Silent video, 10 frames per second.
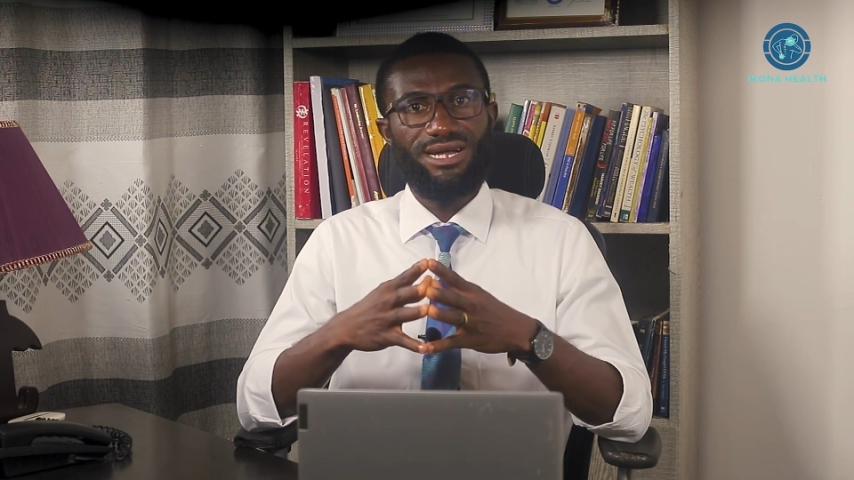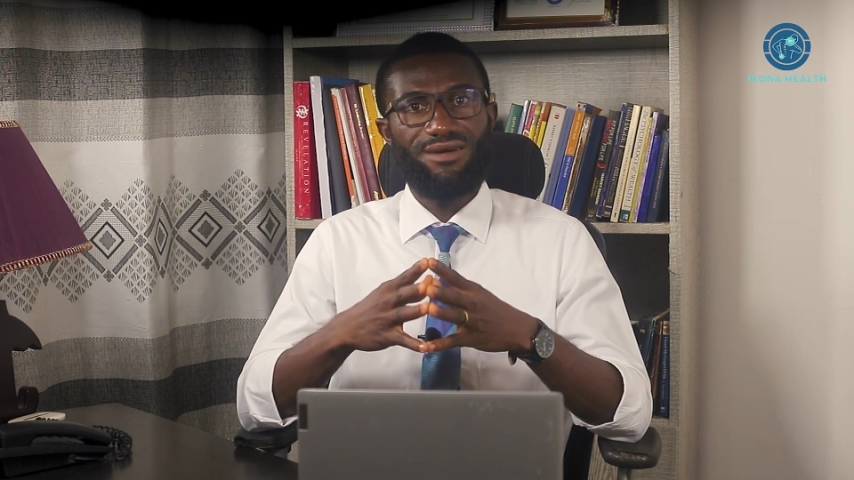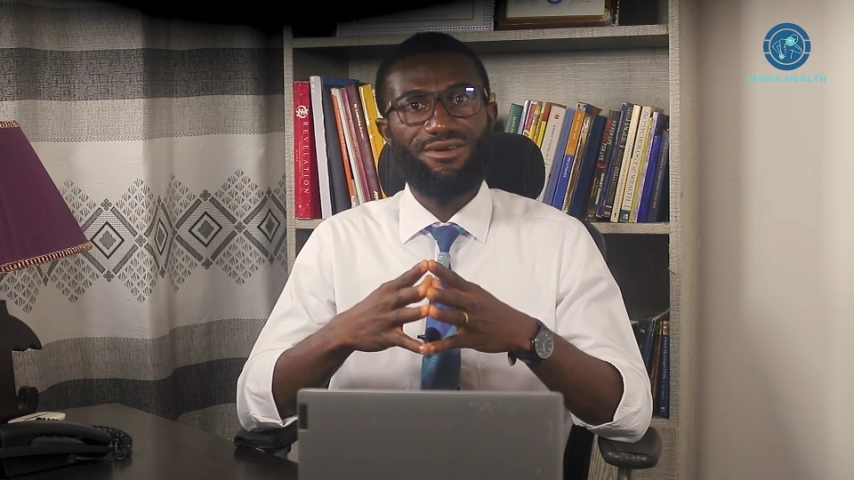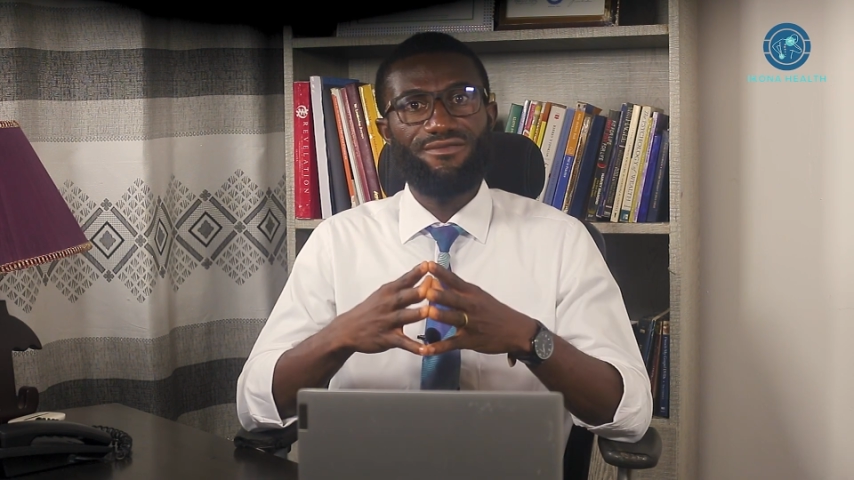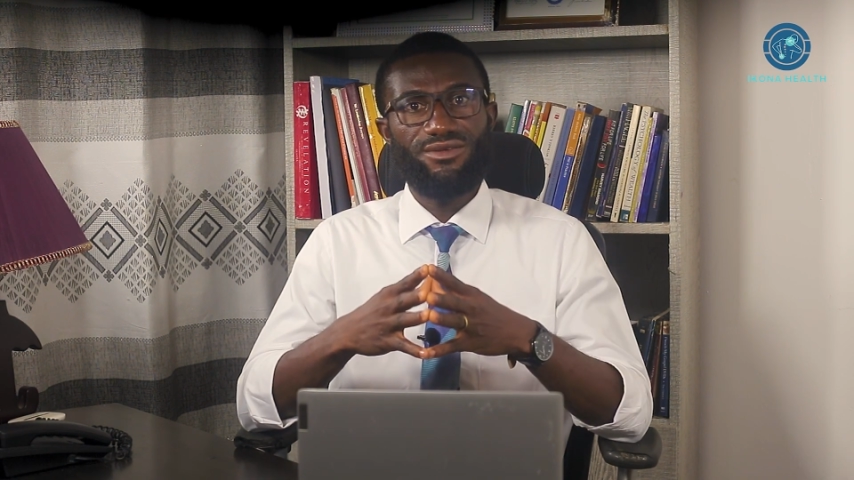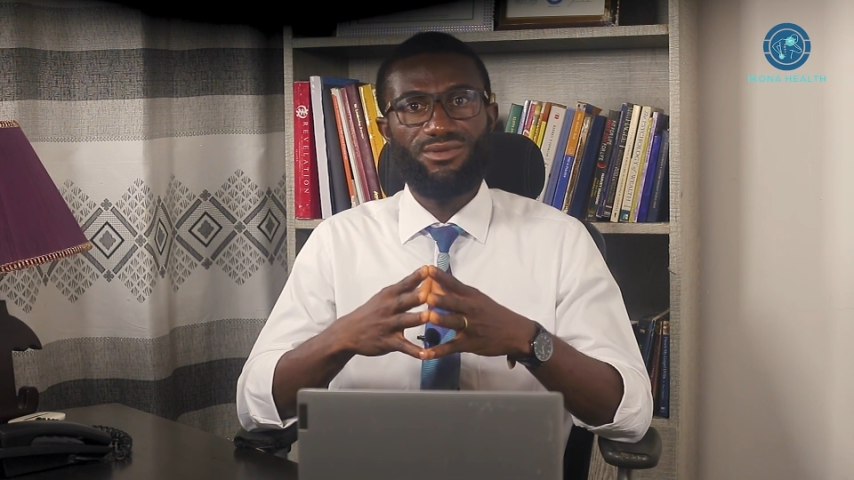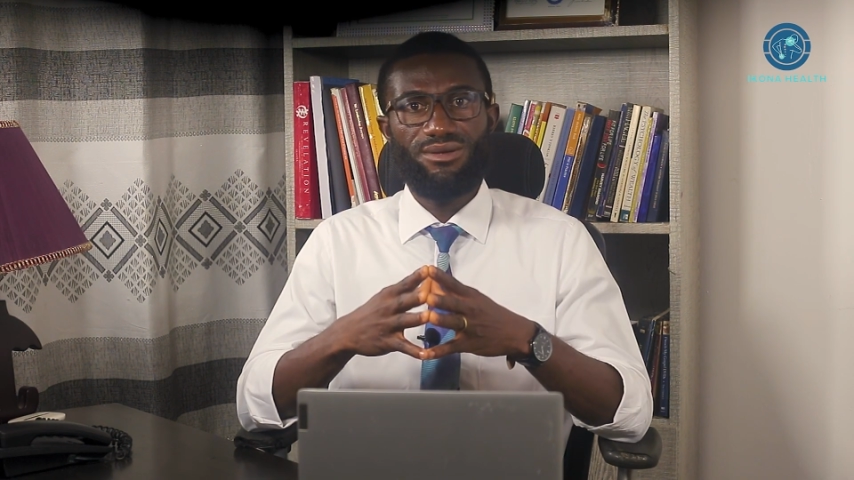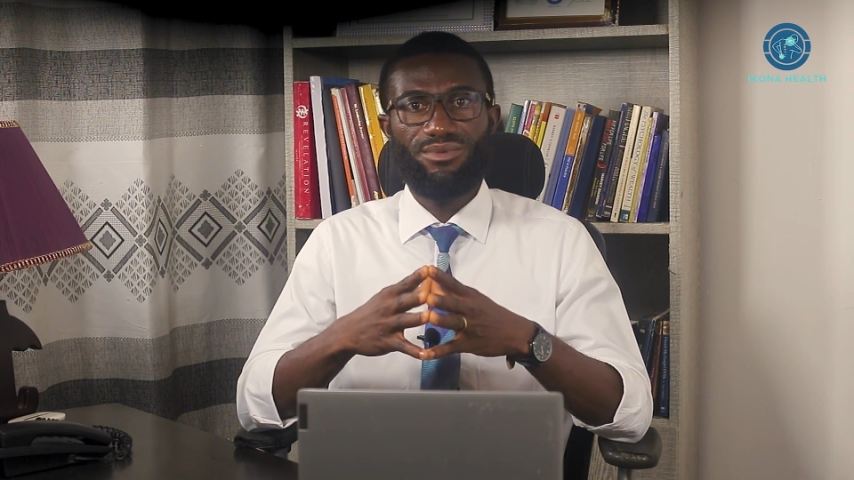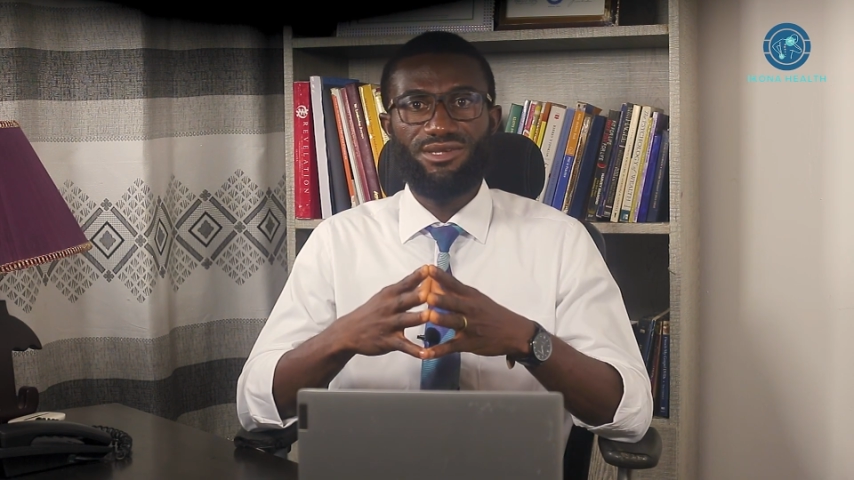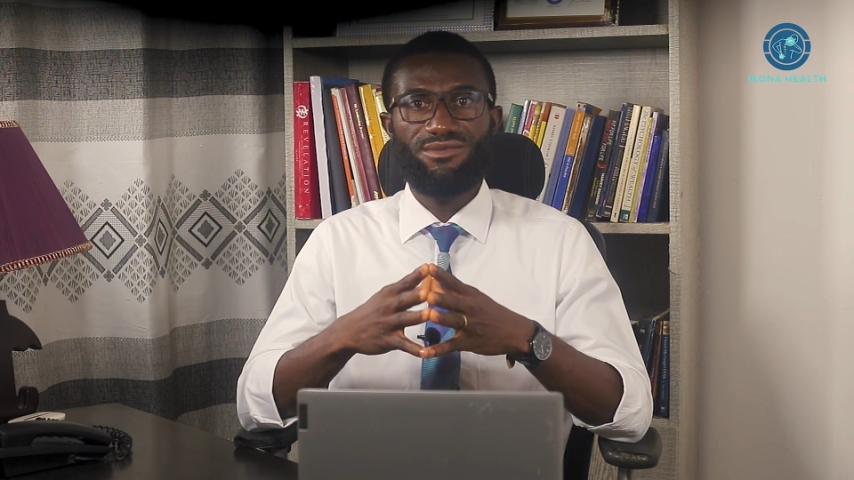cava
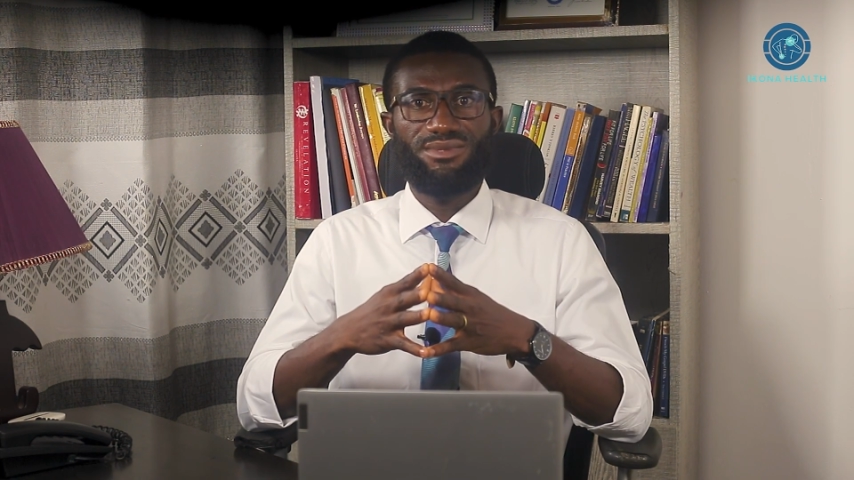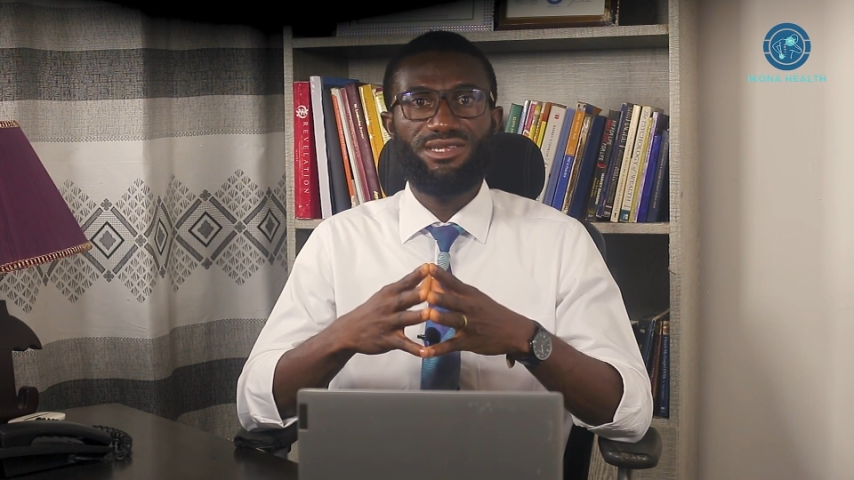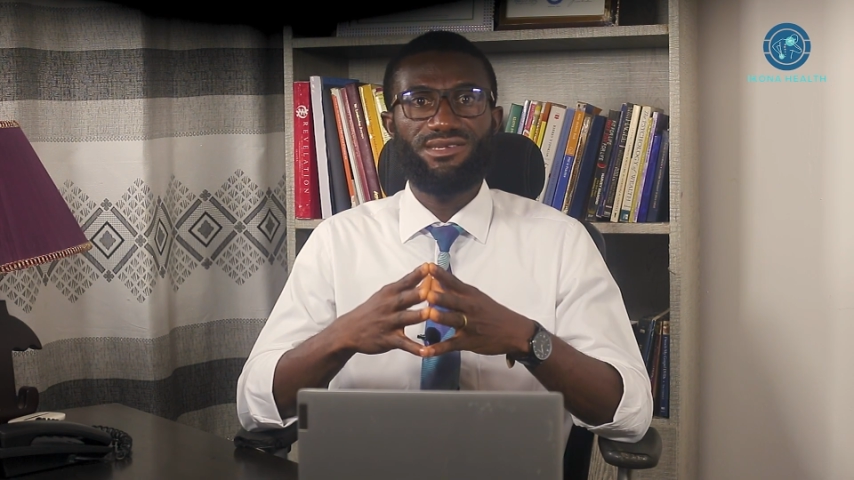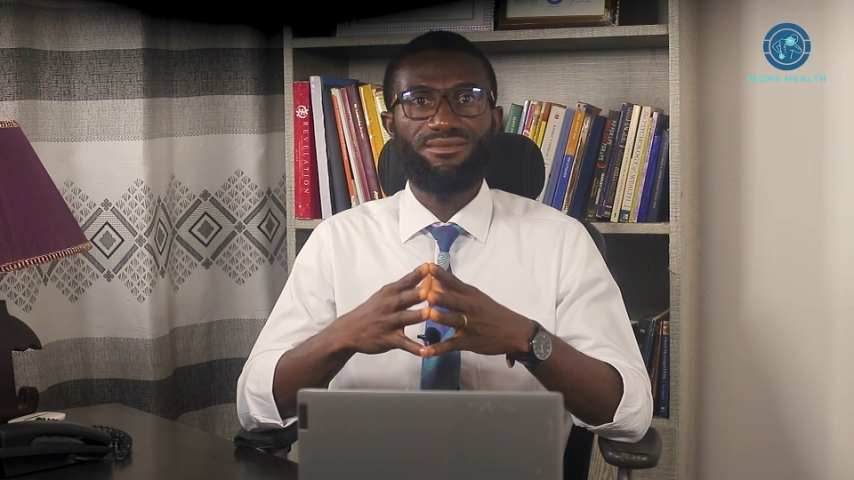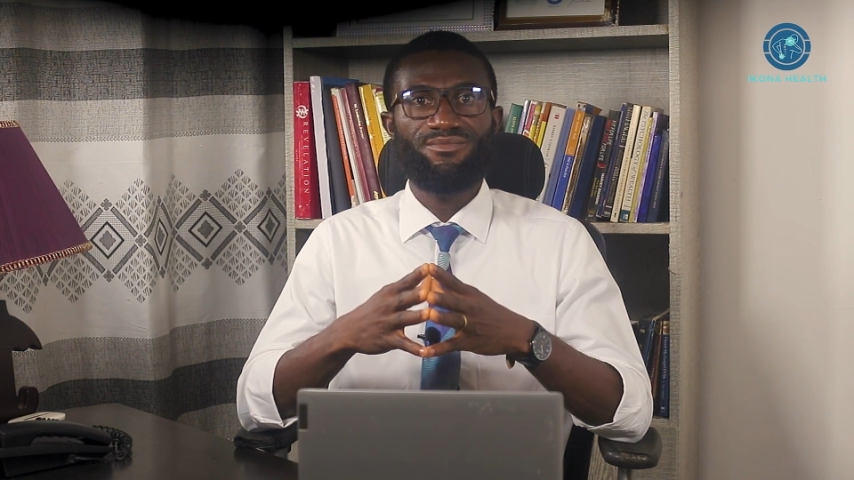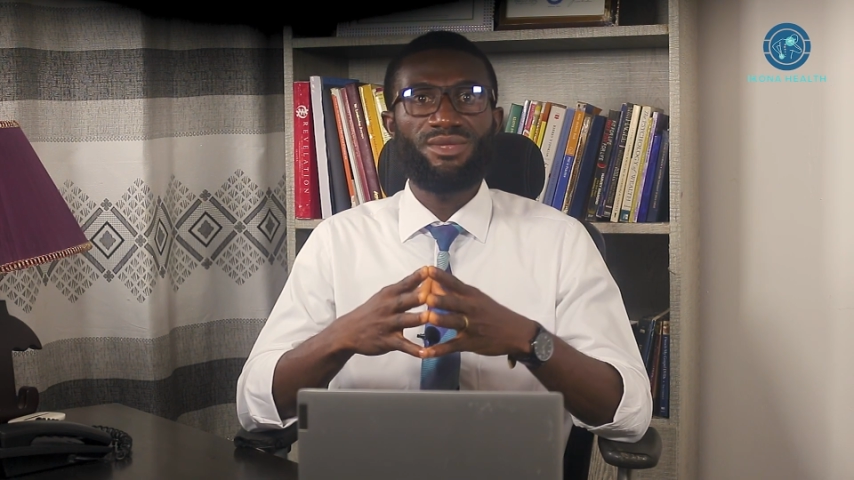filter placement.